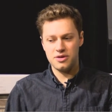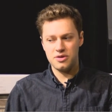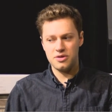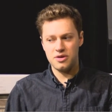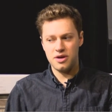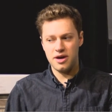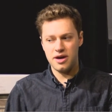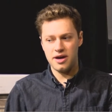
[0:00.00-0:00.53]

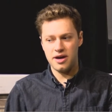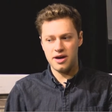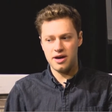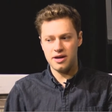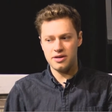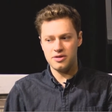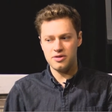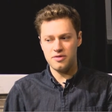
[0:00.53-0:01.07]

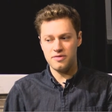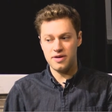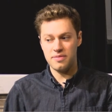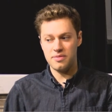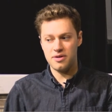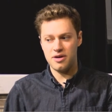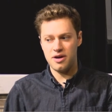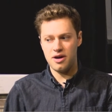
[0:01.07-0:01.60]

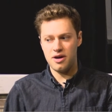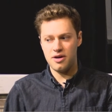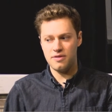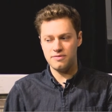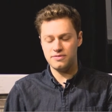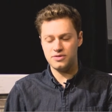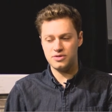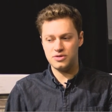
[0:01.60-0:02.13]
November
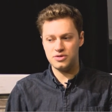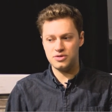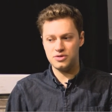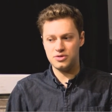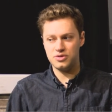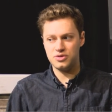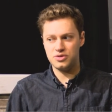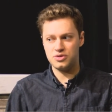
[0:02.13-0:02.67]
of
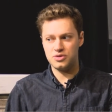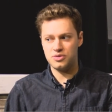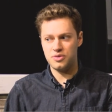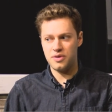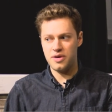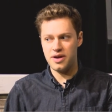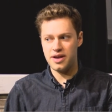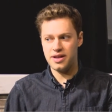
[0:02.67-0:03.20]

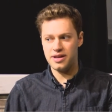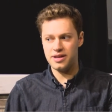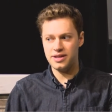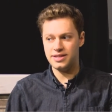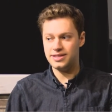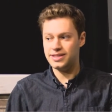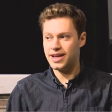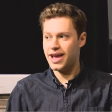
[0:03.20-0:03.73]

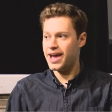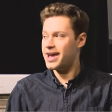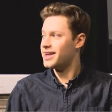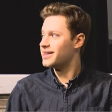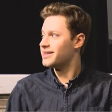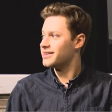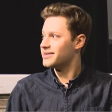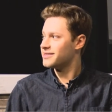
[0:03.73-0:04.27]

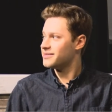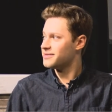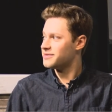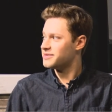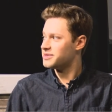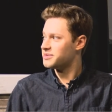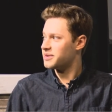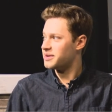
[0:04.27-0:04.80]
2010
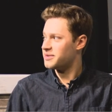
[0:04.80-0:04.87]
was when it